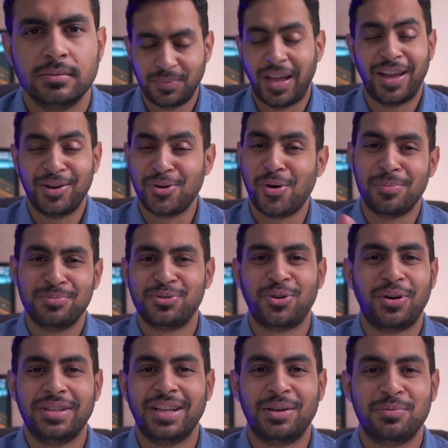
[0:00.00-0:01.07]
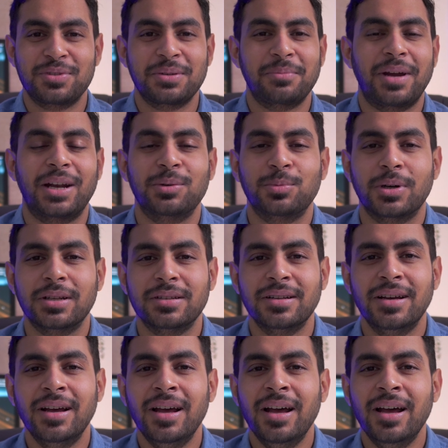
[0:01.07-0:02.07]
I know, I'm sorry, that was a bad one.